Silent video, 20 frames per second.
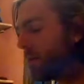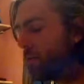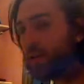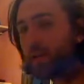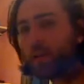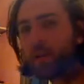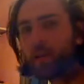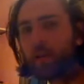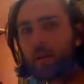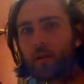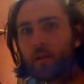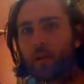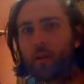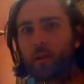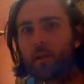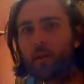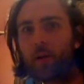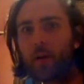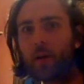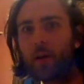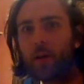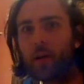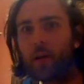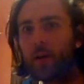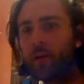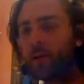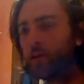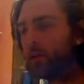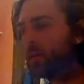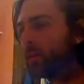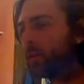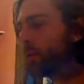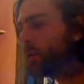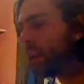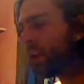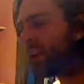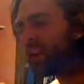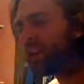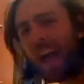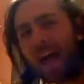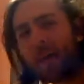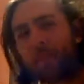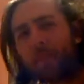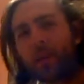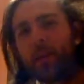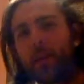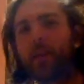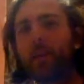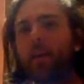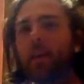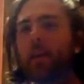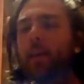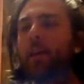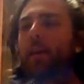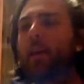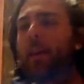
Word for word: physical things going on, stuff happening